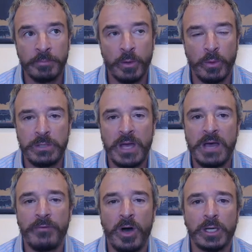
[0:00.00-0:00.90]
But when you
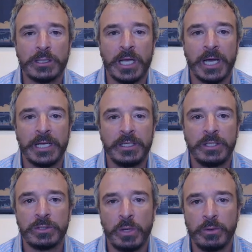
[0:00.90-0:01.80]
have online,
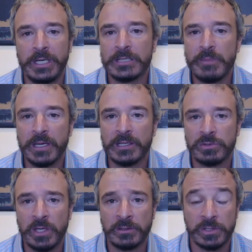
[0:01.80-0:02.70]
you don't need as many
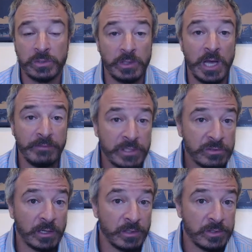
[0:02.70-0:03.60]
instructors. So a lot of
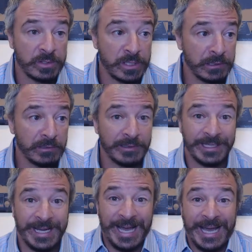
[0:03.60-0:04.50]
instructors are sitting there
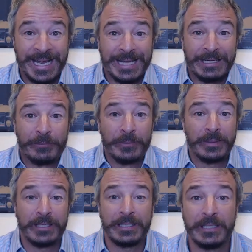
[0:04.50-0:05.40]
going, I got no
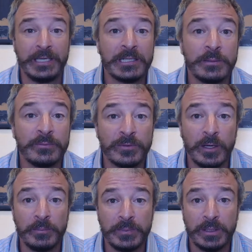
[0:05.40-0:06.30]
income
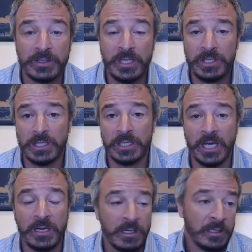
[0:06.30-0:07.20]
from, you know, the teaching gig.